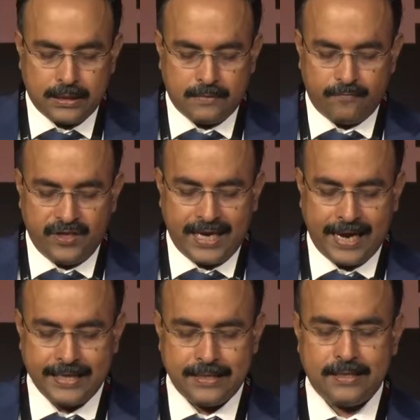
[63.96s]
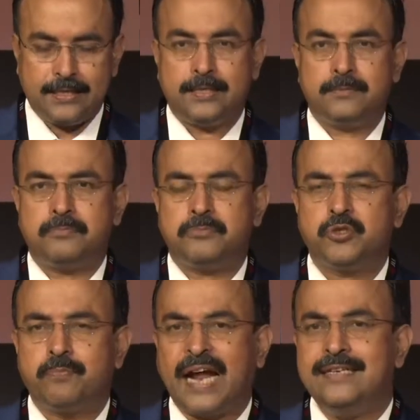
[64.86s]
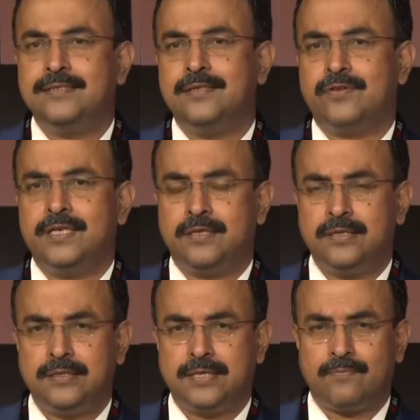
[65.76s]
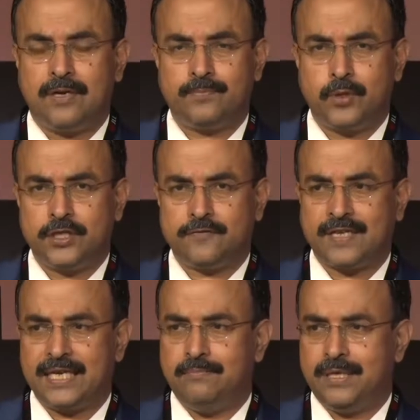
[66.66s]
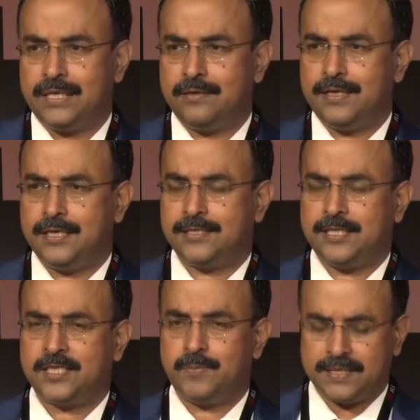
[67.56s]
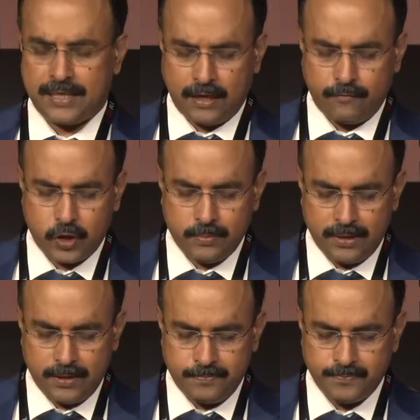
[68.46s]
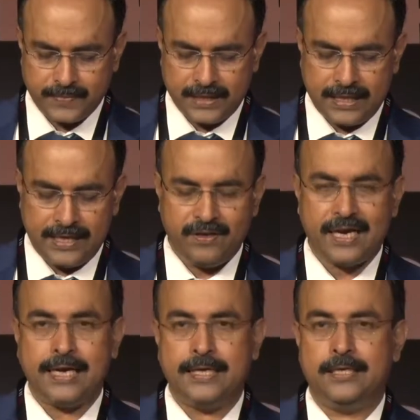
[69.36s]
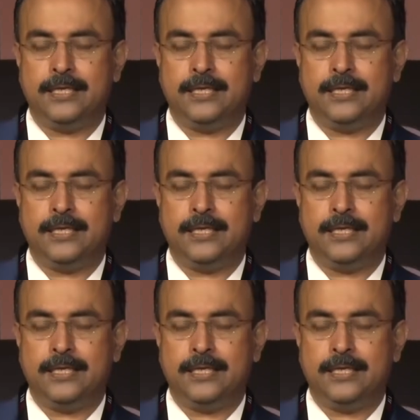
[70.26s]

We had sprites in rentals at one point of time, making real estate space unaffordable. And then we had